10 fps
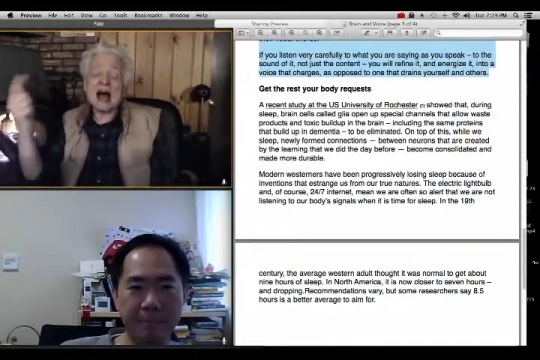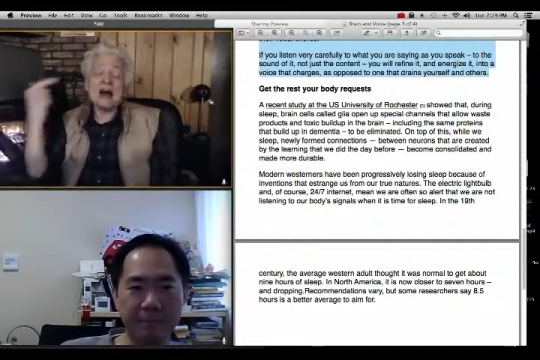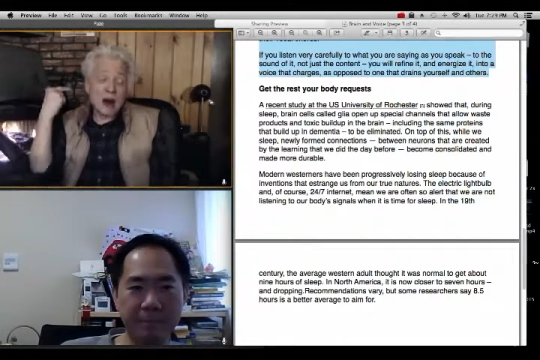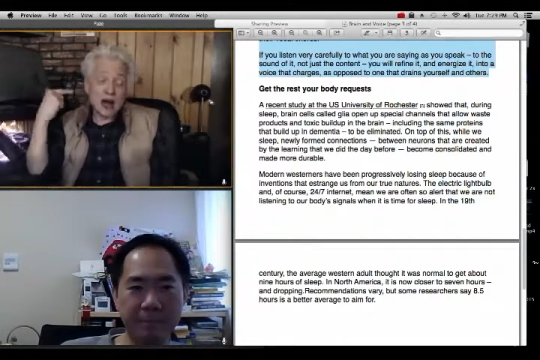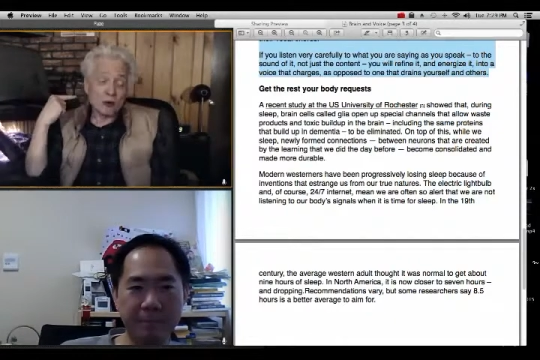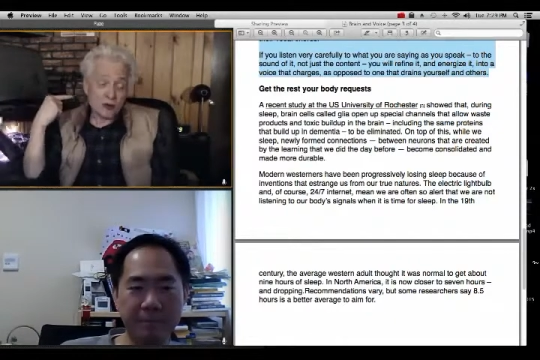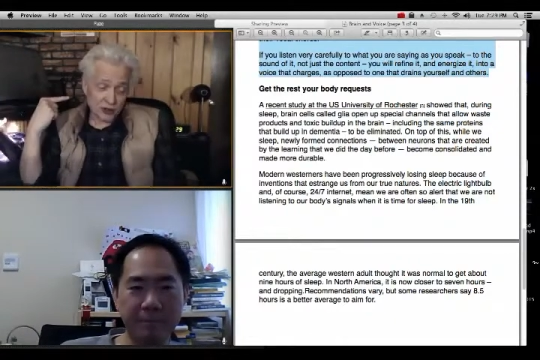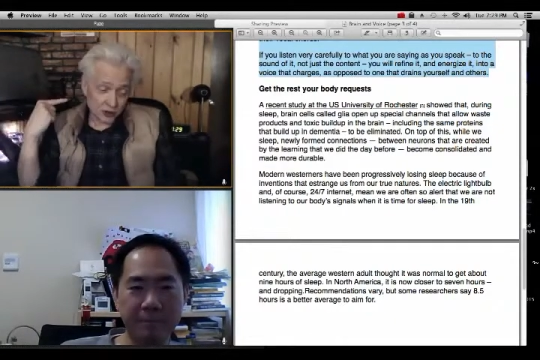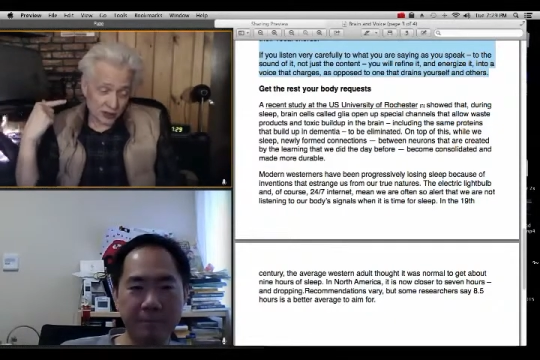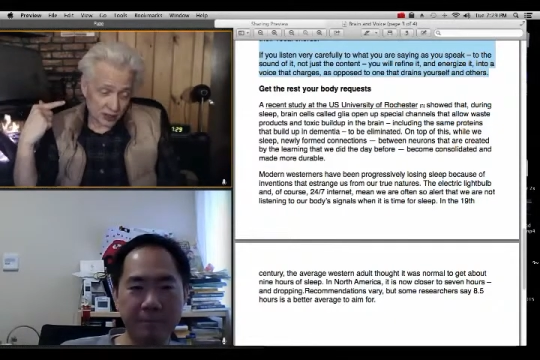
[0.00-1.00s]
Speaker 1: And I have my
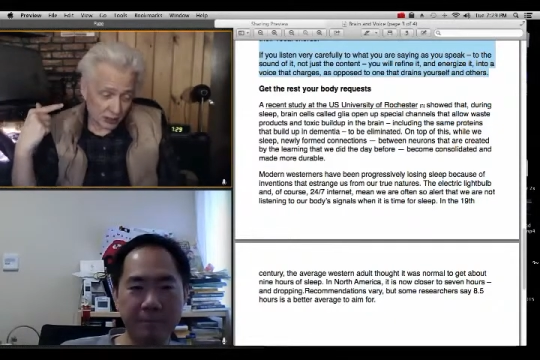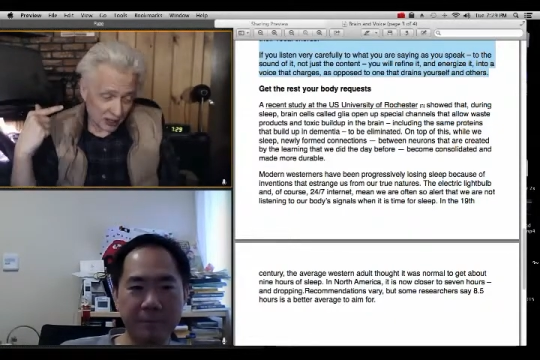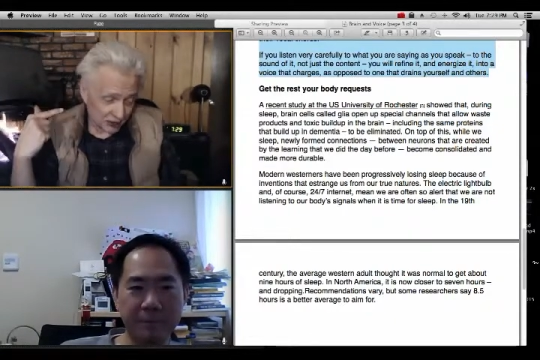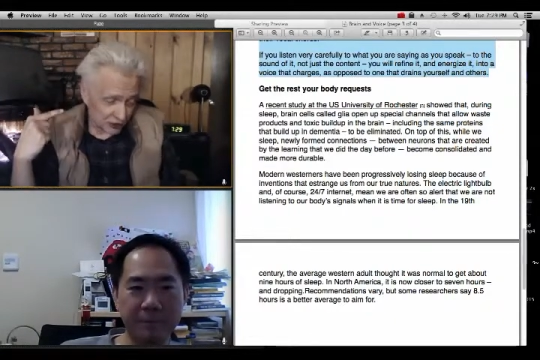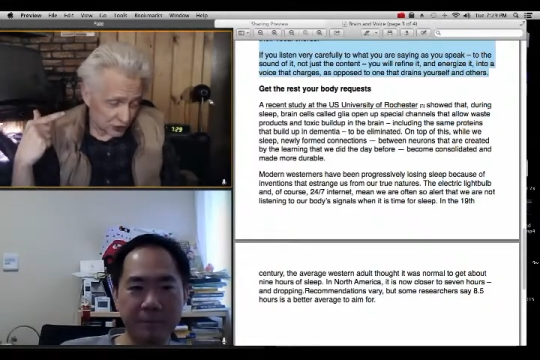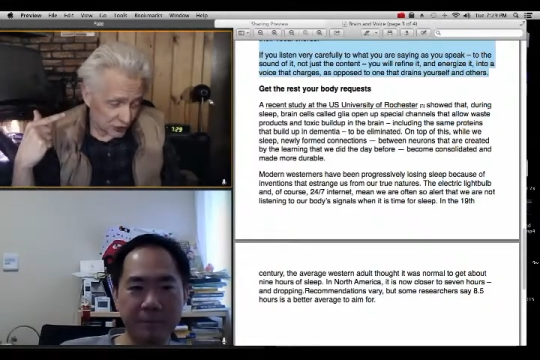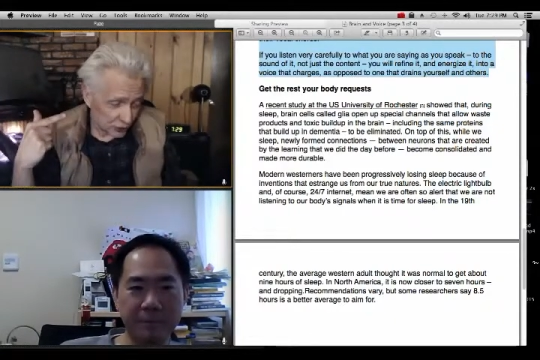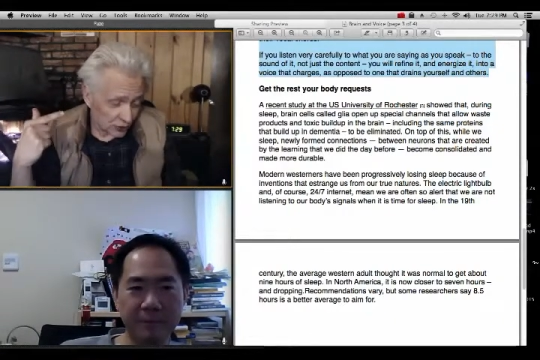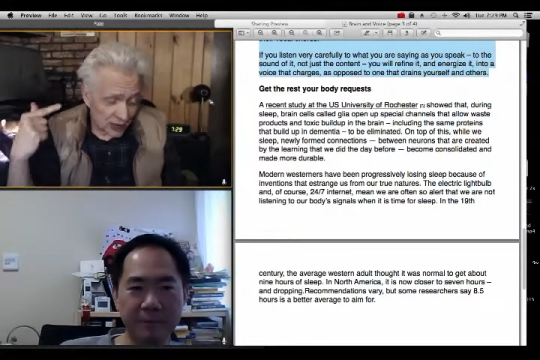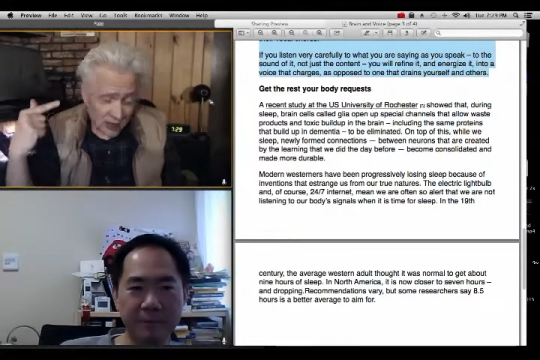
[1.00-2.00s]
own theory about this
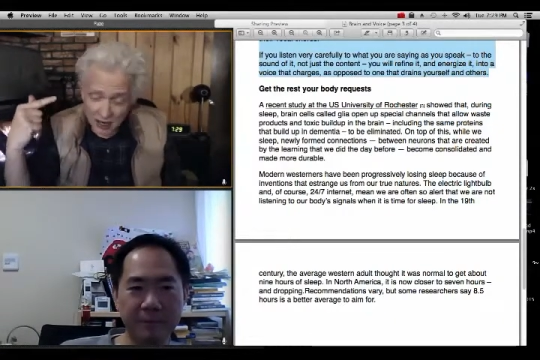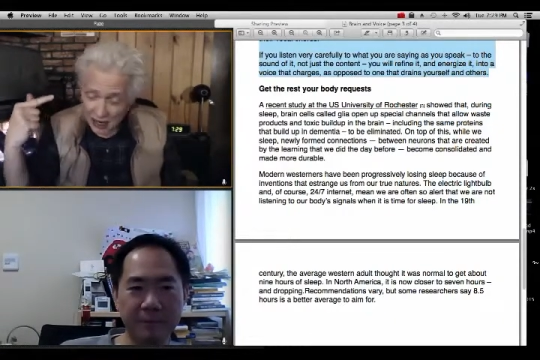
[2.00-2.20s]
too.